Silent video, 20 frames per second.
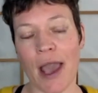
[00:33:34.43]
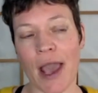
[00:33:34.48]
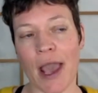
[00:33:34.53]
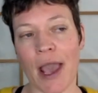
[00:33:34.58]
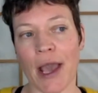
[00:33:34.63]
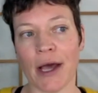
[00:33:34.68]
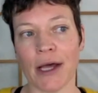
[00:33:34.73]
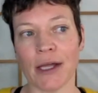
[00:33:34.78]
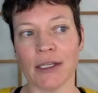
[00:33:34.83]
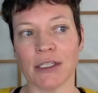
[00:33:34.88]

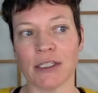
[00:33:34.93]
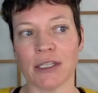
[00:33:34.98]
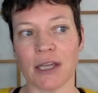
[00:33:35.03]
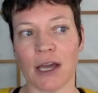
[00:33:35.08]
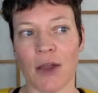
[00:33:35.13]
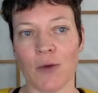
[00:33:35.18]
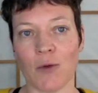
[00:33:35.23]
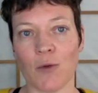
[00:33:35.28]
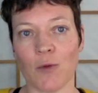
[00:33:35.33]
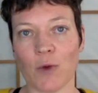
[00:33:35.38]
And
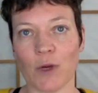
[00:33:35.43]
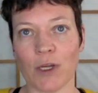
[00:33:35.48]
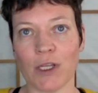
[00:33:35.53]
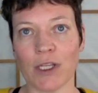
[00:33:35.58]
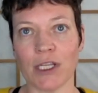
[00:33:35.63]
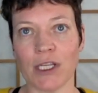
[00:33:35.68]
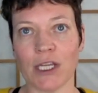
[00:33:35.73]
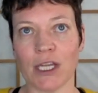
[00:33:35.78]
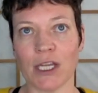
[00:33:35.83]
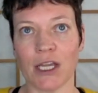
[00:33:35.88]
I
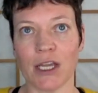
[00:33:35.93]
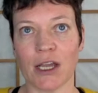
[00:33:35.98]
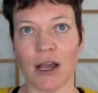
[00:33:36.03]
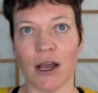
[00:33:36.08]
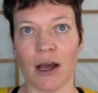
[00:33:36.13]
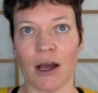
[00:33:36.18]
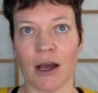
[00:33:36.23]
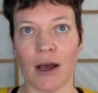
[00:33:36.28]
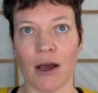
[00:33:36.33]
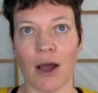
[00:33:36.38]
really,
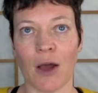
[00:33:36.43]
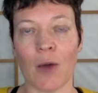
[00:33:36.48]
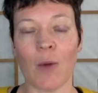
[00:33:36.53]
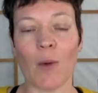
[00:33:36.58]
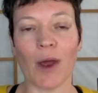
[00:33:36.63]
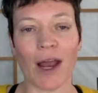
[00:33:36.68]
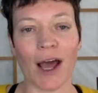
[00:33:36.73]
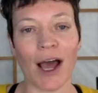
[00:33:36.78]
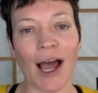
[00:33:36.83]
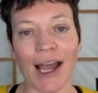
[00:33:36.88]
uh, I
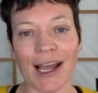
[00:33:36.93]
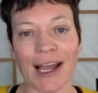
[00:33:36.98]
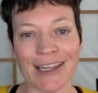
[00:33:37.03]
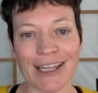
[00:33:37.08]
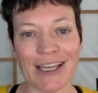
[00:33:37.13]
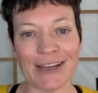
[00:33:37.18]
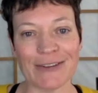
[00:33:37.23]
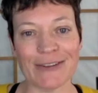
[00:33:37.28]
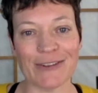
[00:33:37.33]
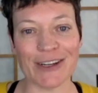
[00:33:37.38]
want to
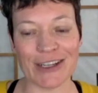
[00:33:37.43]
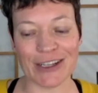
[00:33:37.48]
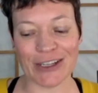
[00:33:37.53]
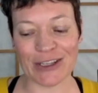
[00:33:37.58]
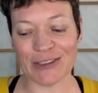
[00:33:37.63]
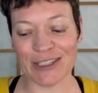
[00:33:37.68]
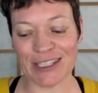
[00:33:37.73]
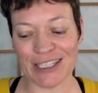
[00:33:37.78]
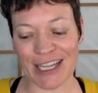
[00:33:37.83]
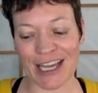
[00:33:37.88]
highlight where
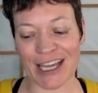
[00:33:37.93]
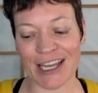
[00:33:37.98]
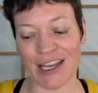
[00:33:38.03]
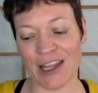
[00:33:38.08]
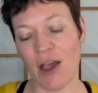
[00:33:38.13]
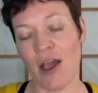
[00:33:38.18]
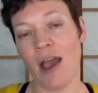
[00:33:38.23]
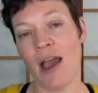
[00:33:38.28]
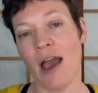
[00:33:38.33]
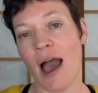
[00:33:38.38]
you
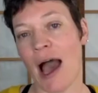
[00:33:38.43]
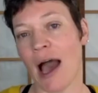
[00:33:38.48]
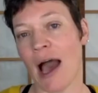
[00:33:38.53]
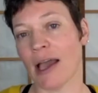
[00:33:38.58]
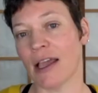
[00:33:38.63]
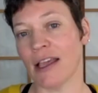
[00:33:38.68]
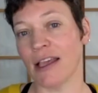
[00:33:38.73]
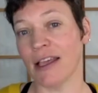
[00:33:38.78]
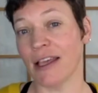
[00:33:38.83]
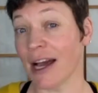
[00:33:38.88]
said,
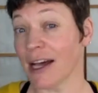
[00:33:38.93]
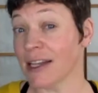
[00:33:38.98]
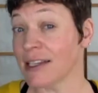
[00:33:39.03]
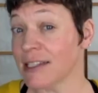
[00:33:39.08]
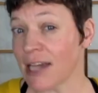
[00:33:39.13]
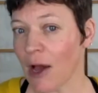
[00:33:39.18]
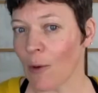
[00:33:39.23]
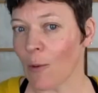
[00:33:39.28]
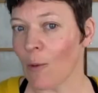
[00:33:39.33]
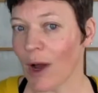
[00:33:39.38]
yes,
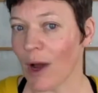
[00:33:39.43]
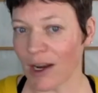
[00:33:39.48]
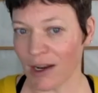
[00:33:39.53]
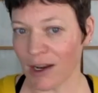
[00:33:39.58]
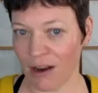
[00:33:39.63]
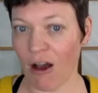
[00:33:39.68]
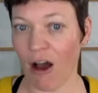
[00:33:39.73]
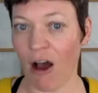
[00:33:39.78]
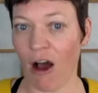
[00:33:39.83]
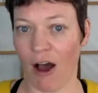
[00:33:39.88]
at
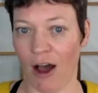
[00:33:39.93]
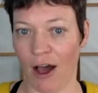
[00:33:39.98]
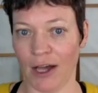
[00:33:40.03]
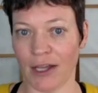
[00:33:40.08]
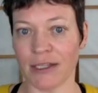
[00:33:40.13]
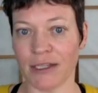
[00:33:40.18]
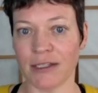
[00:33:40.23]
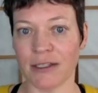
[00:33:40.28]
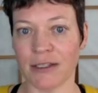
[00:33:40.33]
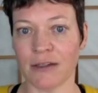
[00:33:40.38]
what
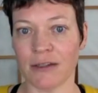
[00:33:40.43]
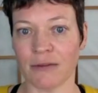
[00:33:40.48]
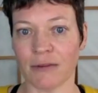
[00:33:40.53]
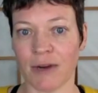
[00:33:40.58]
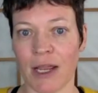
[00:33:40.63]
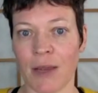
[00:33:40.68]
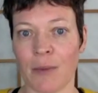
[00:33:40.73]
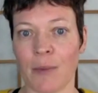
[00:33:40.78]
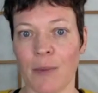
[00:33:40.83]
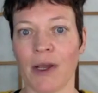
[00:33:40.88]
cost, right?